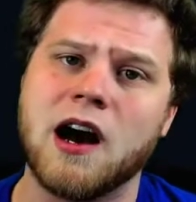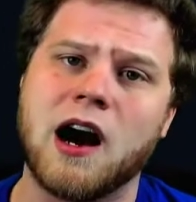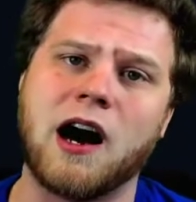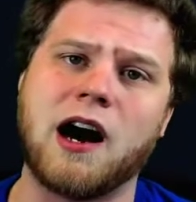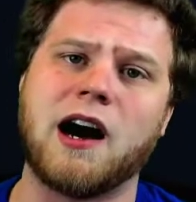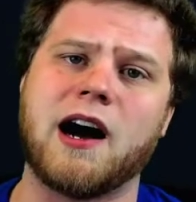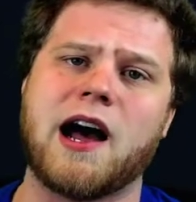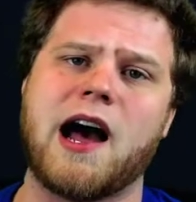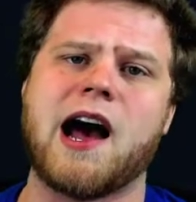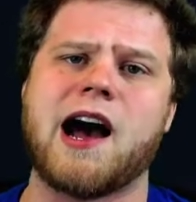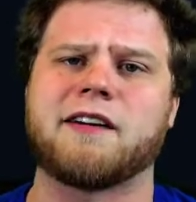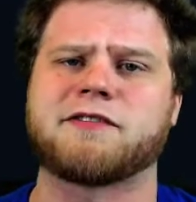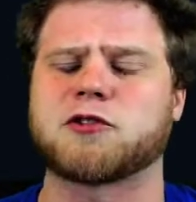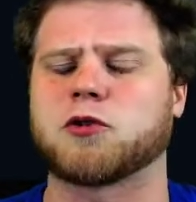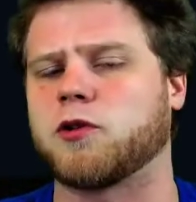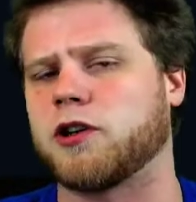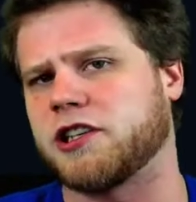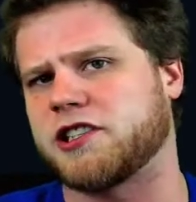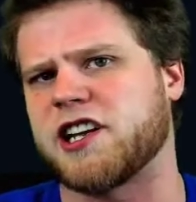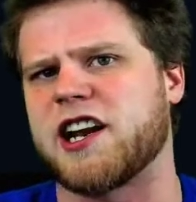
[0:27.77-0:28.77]

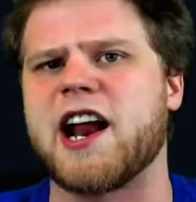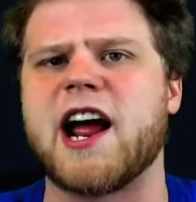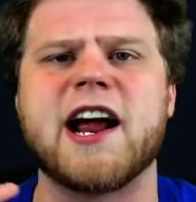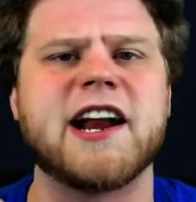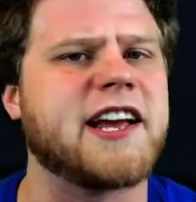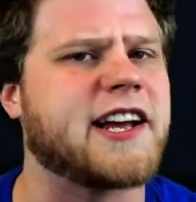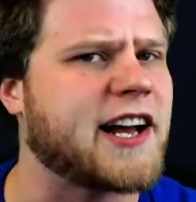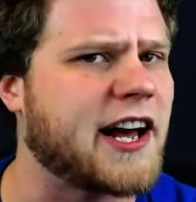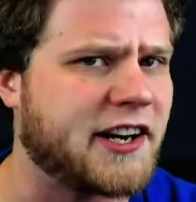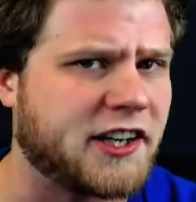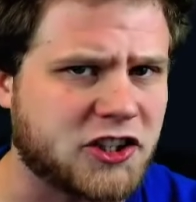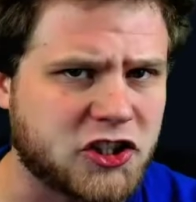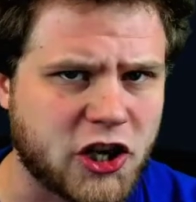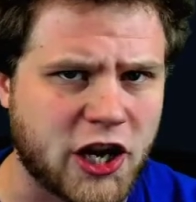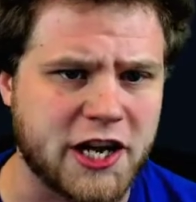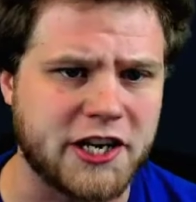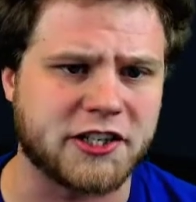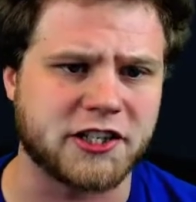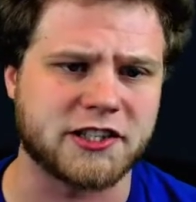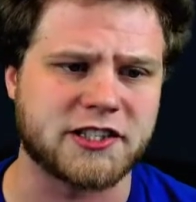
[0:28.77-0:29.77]
afterwards and any kind of
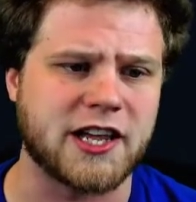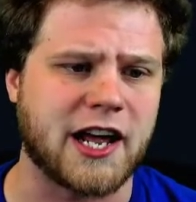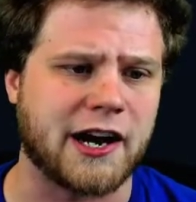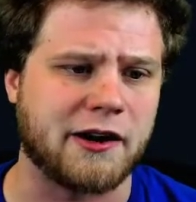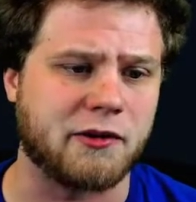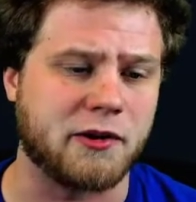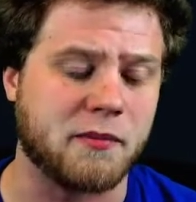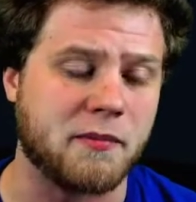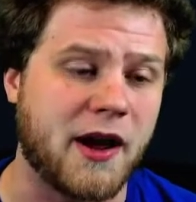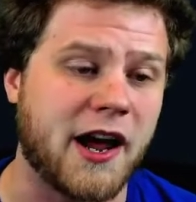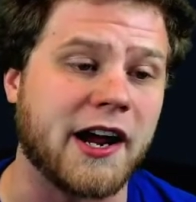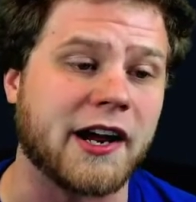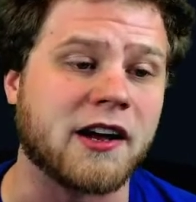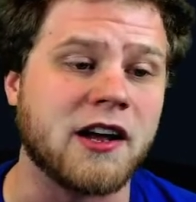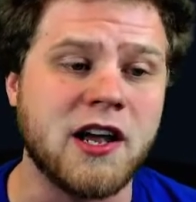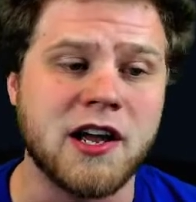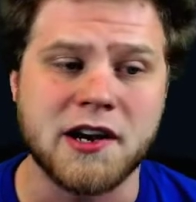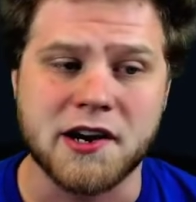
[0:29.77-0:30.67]
changes that I would make.